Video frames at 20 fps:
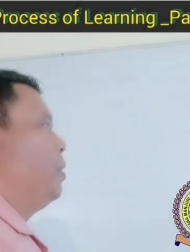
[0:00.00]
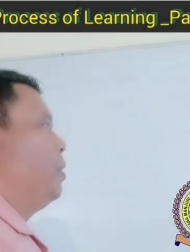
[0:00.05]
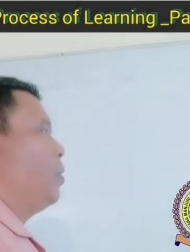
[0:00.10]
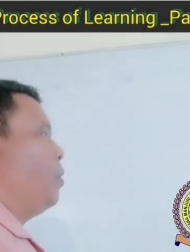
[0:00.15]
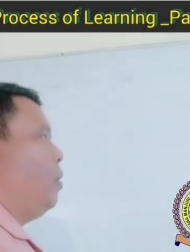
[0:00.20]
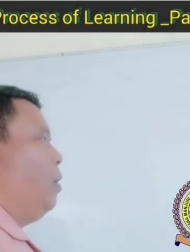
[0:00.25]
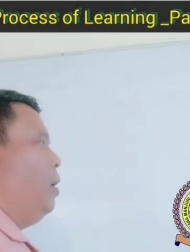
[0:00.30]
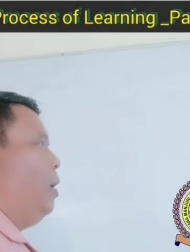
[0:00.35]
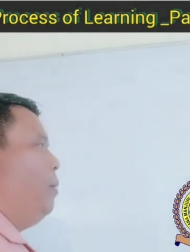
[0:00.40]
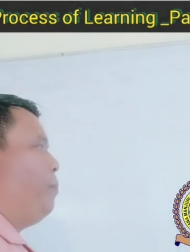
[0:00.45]

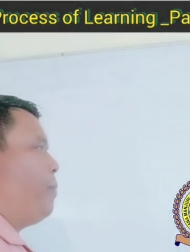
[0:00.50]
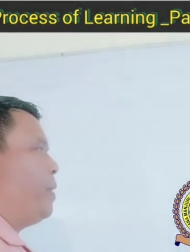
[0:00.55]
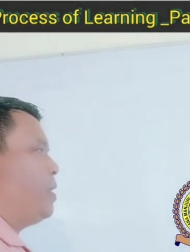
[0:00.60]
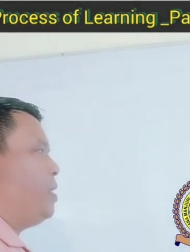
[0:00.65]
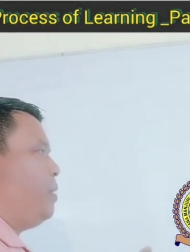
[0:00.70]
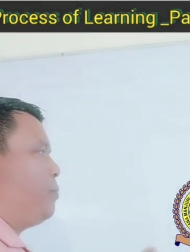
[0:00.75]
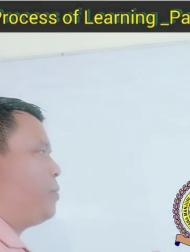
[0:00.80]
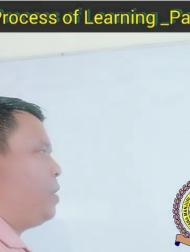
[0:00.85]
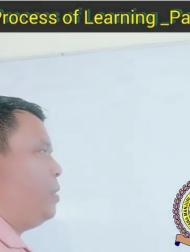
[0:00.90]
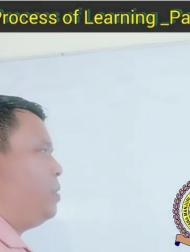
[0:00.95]
Ko
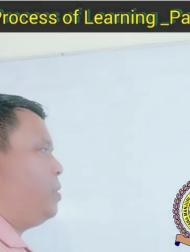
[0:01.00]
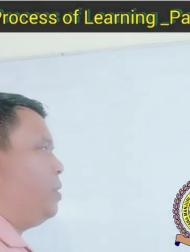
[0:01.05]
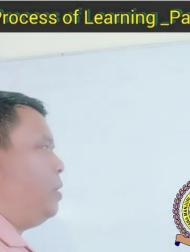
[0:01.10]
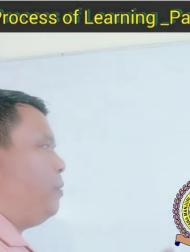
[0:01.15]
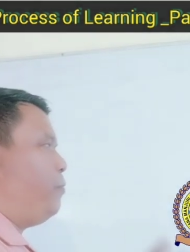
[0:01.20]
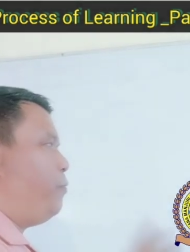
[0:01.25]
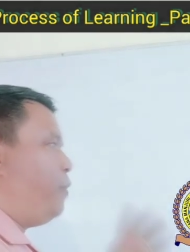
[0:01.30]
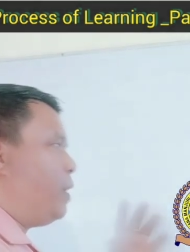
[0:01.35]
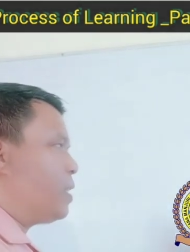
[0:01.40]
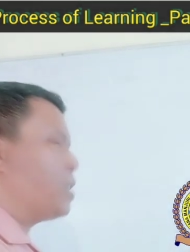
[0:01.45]
perception is
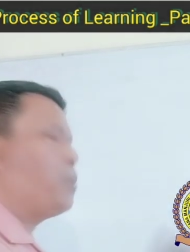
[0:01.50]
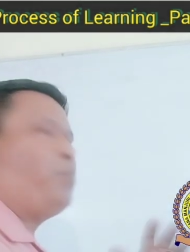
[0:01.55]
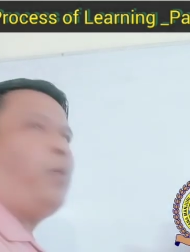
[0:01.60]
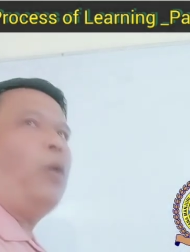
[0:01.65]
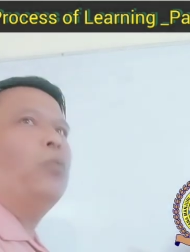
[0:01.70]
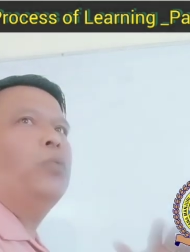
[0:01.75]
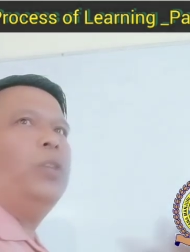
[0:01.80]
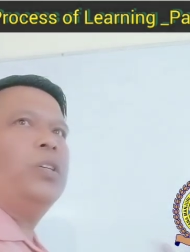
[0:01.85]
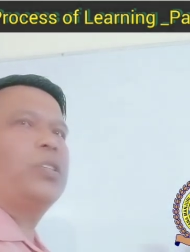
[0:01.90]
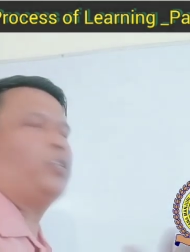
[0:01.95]
a first
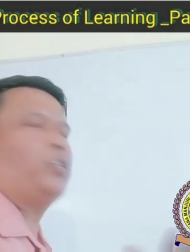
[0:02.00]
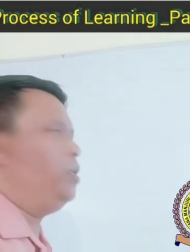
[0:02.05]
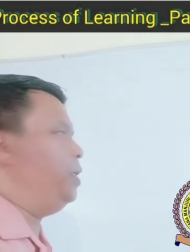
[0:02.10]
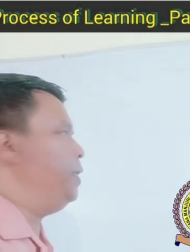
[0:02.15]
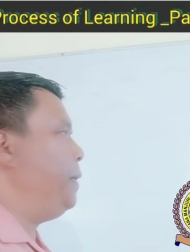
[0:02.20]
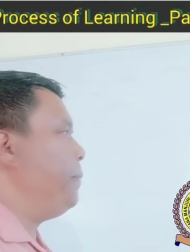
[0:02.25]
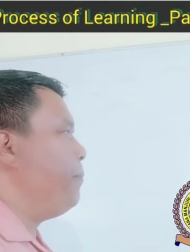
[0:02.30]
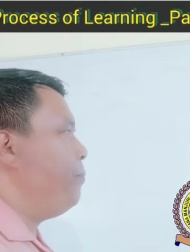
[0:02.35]
foundation ni